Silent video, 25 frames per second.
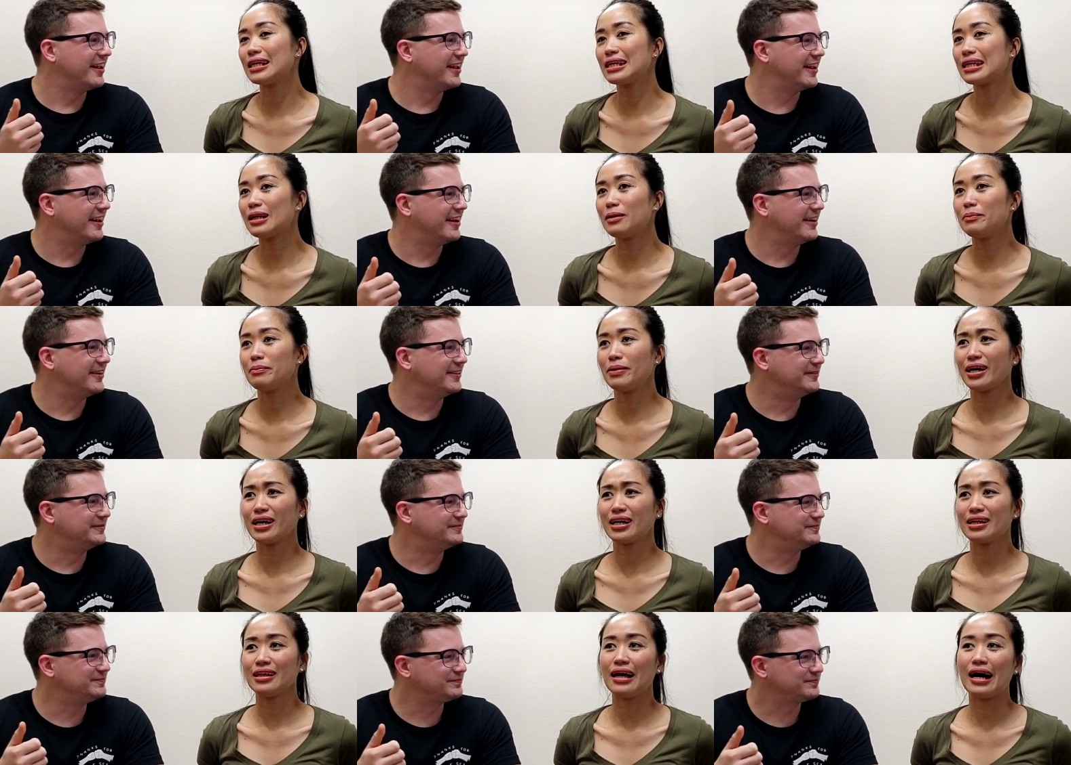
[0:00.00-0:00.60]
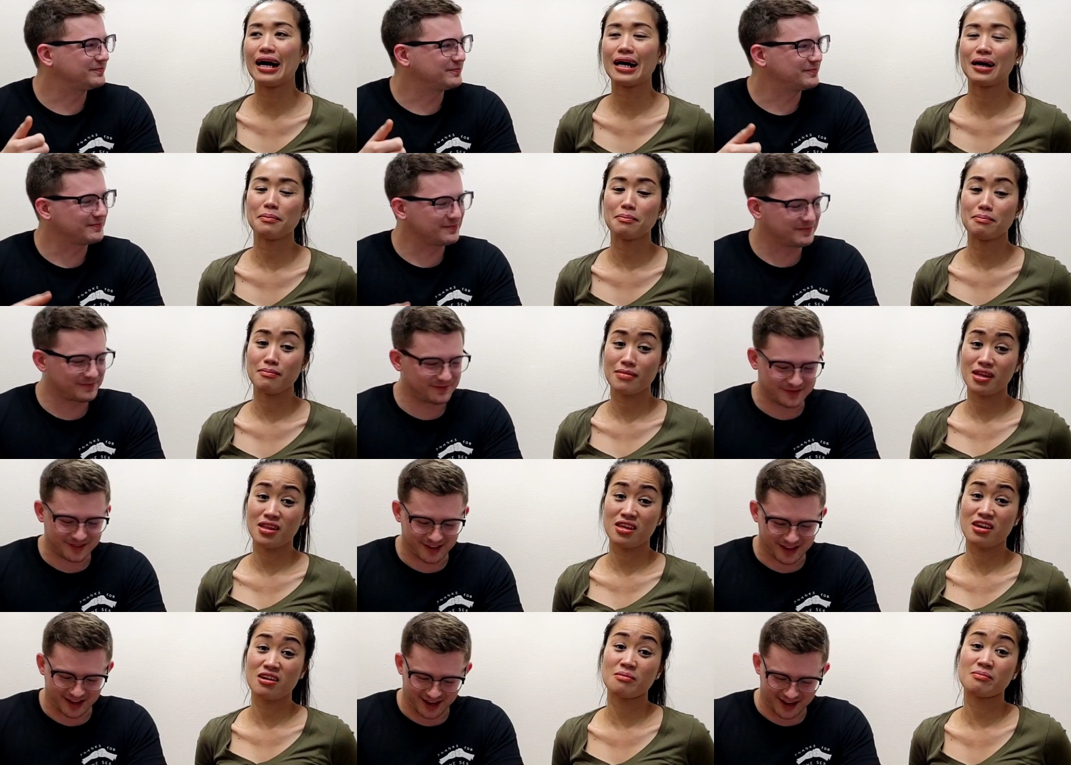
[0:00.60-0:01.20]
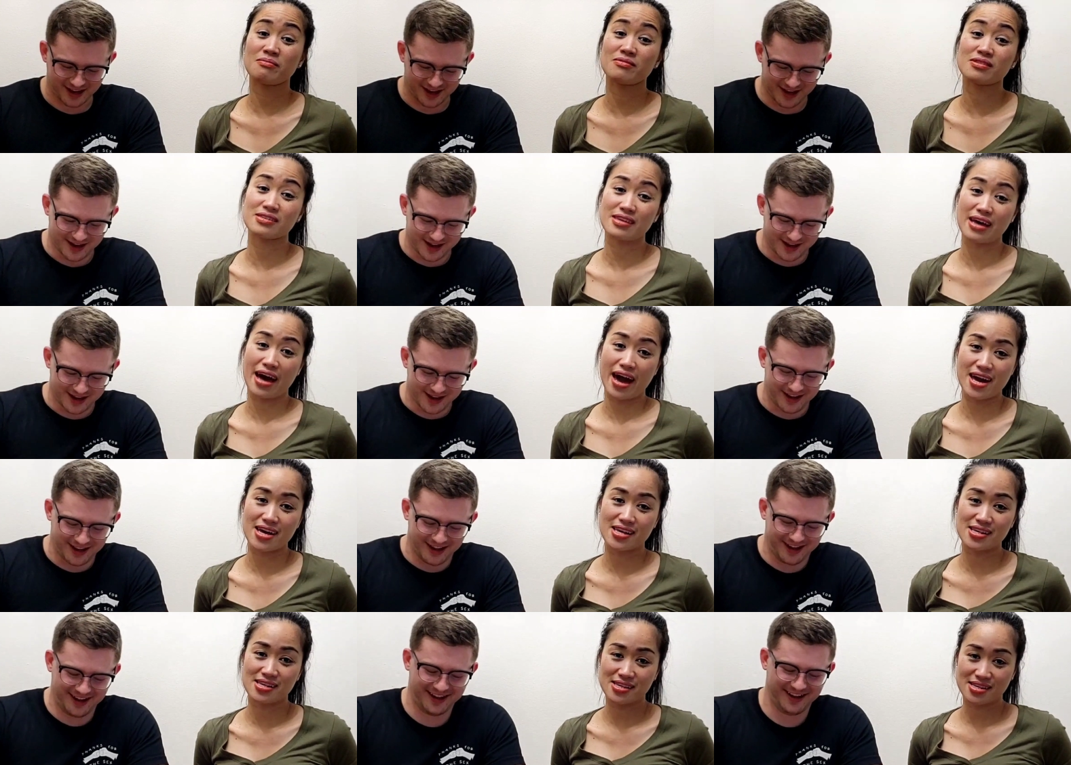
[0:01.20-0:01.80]
Speaker 1: a little bit like medium
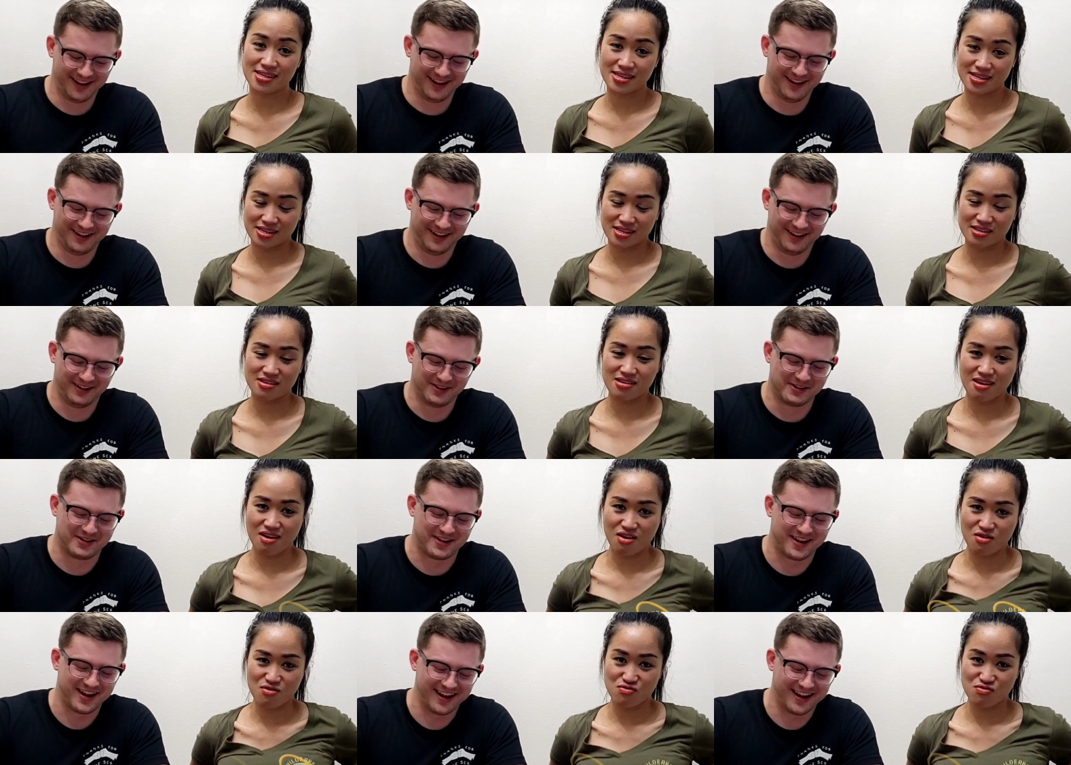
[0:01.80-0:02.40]
size.